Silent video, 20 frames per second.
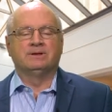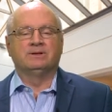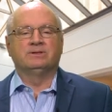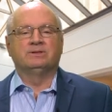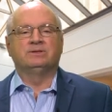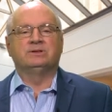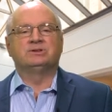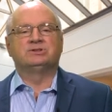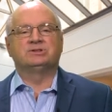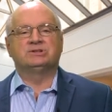
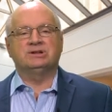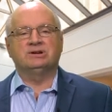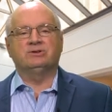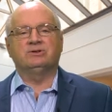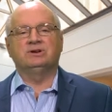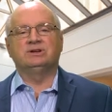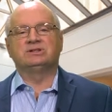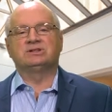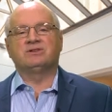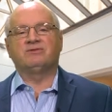The
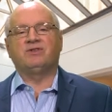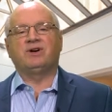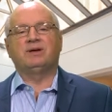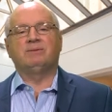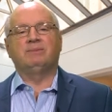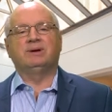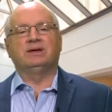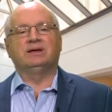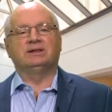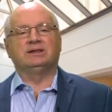series, if I
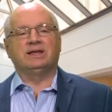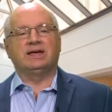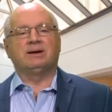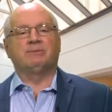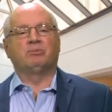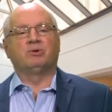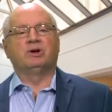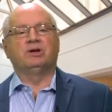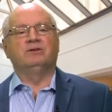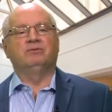may
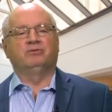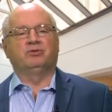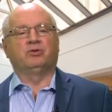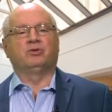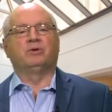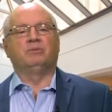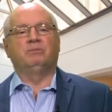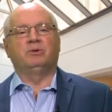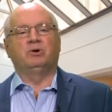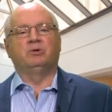elaborate for
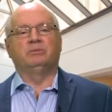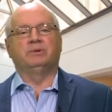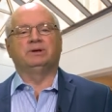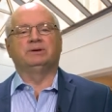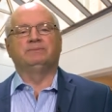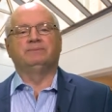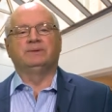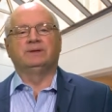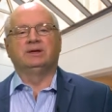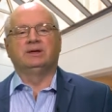a moment,
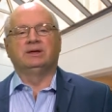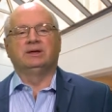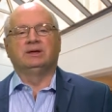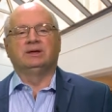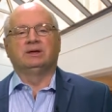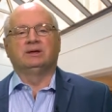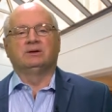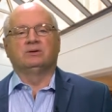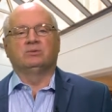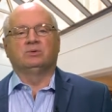
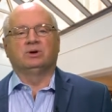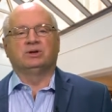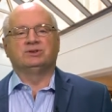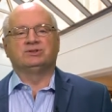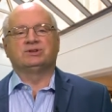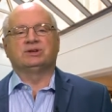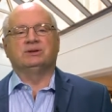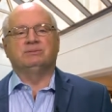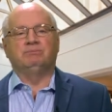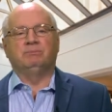was
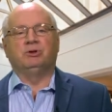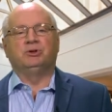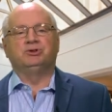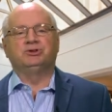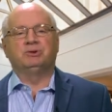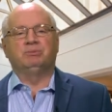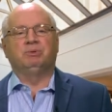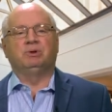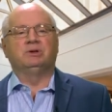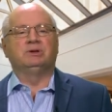in
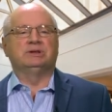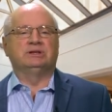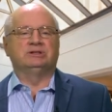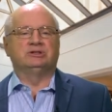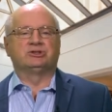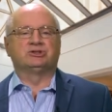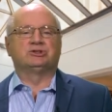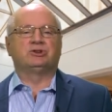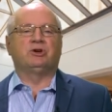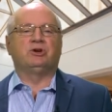multiple
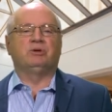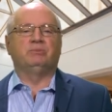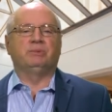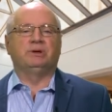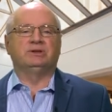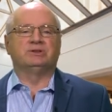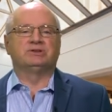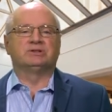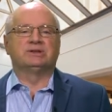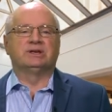
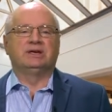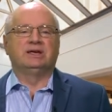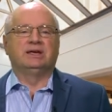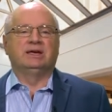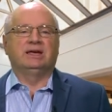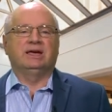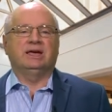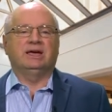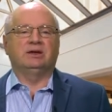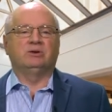installments
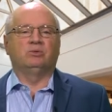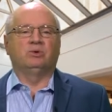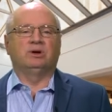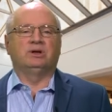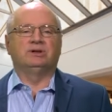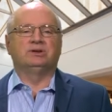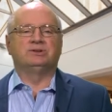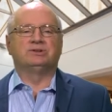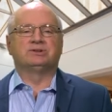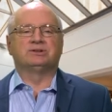and
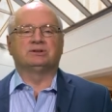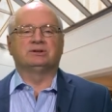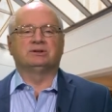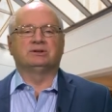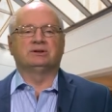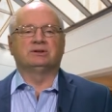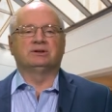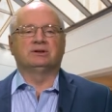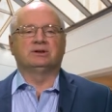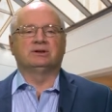was
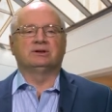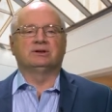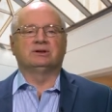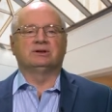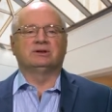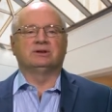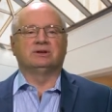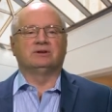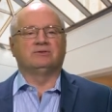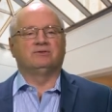
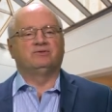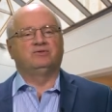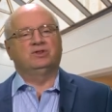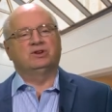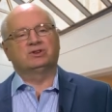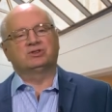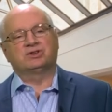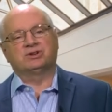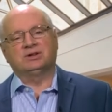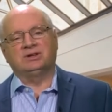a
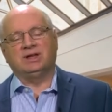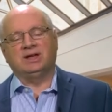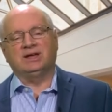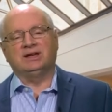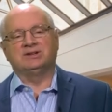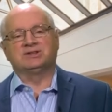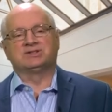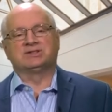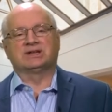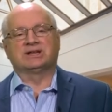
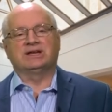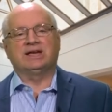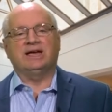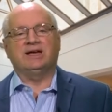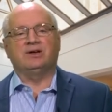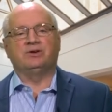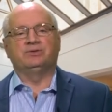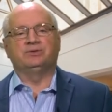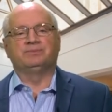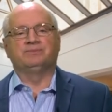fictionalized
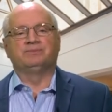account